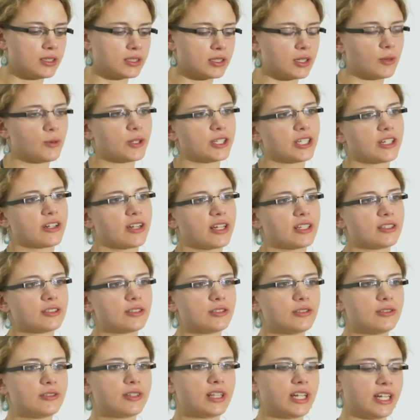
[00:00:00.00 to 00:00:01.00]
So what you can
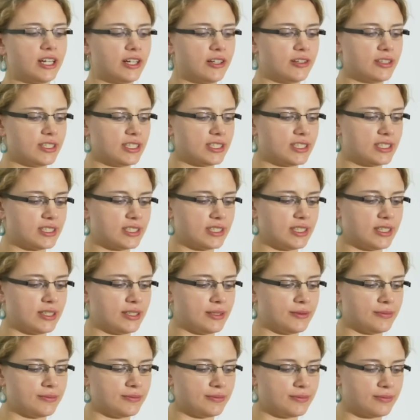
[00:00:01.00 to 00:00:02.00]
do there is
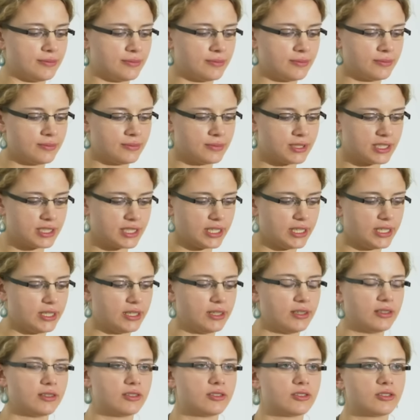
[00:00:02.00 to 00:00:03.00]

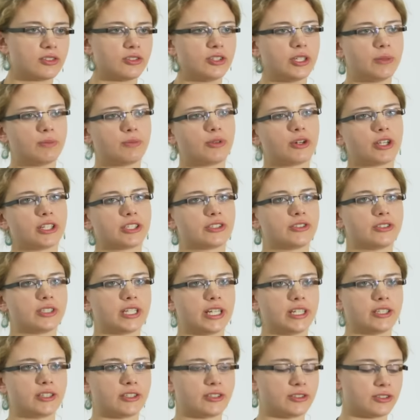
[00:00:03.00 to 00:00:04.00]
see to import your
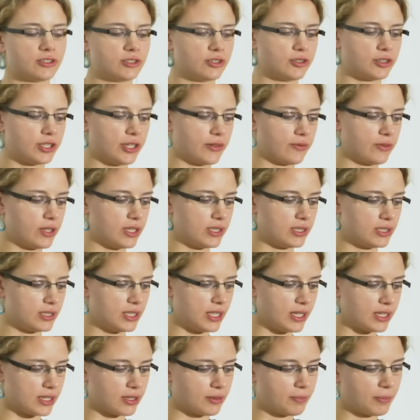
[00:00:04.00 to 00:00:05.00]
data. So you have
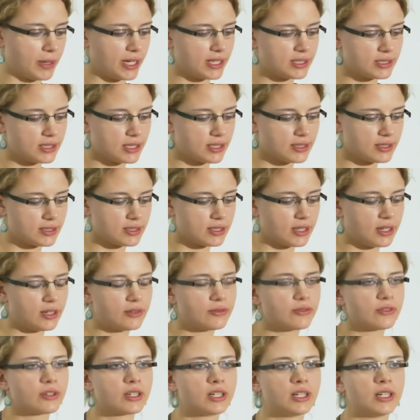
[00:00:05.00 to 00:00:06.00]
this like basic
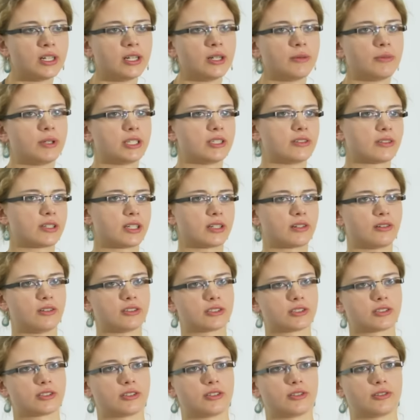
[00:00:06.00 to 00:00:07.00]
stuff, but you can
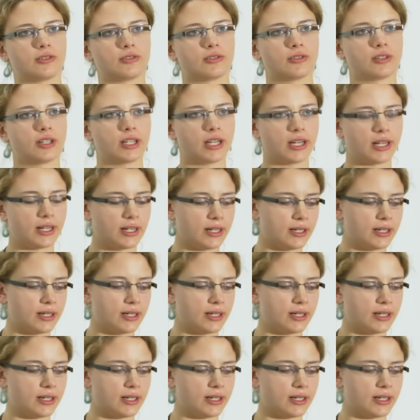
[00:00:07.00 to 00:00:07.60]
also